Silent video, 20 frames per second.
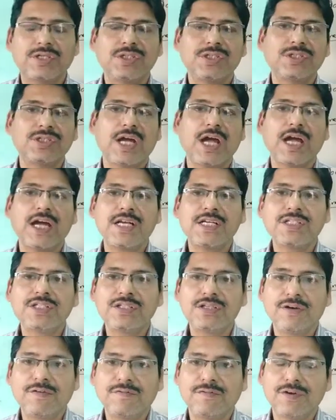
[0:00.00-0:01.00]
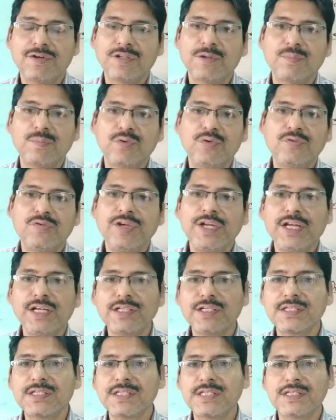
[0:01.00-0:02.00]
charge for the movie and
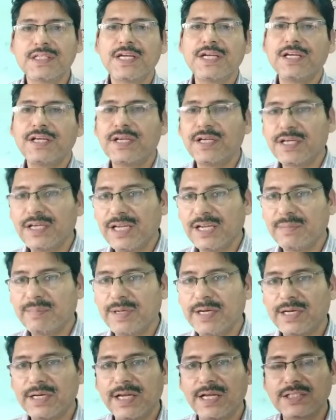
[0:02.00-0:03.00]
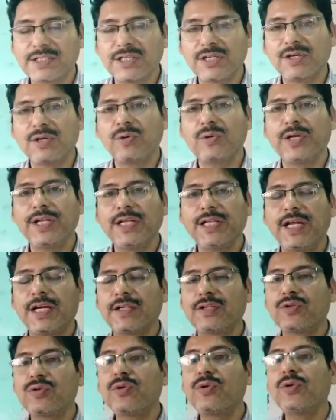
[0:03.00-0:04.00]
this is the entertainment tax, including
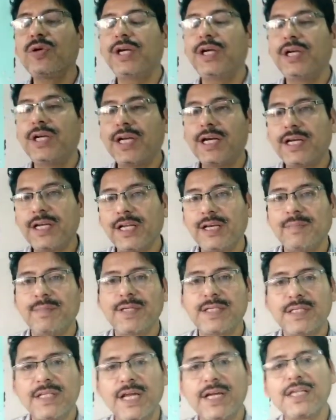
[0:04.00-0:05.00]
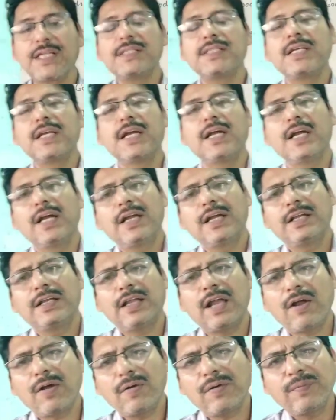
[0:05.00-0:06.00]
that. So entertainment, that is
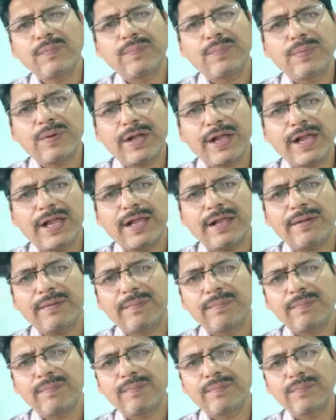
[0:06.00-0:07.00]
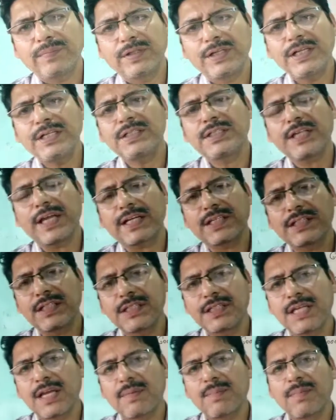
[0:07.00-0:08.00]
now these
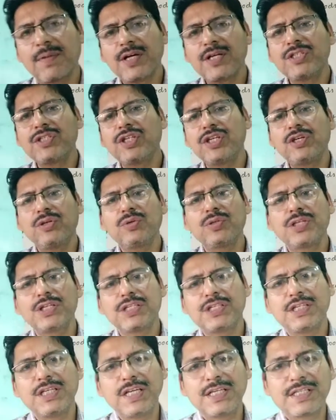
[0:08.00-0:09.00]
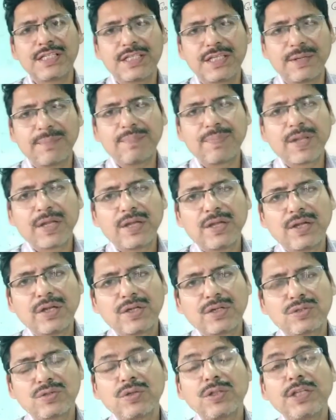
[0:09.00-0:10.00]
taxes are merged into this GST.
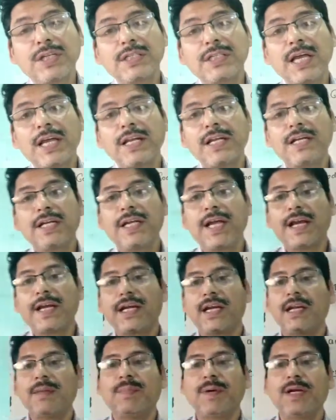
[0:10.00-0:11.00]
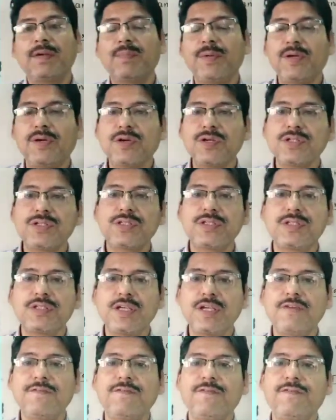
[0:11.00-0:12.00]
So these are indirectly paid, because
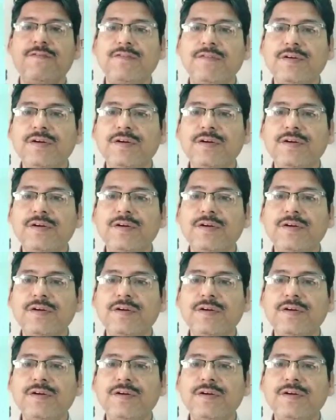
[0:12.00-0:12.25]
if